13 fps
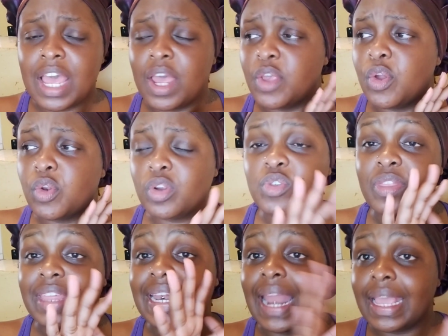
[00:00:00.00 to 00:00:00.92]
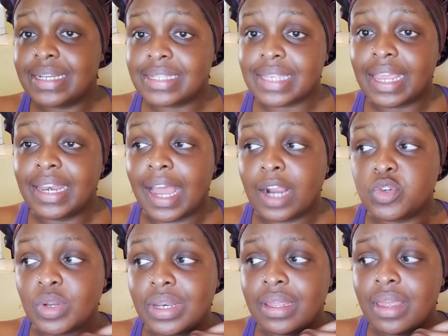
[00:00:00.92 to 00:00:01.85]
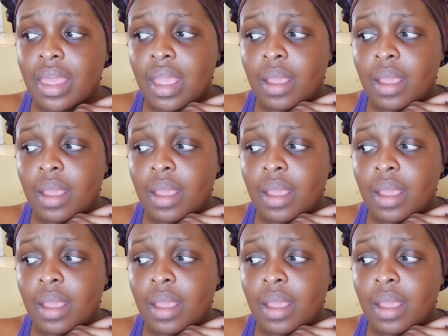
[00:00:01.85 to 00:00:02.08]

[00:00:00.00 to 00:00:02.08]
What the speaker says: You're not on the light side, actually,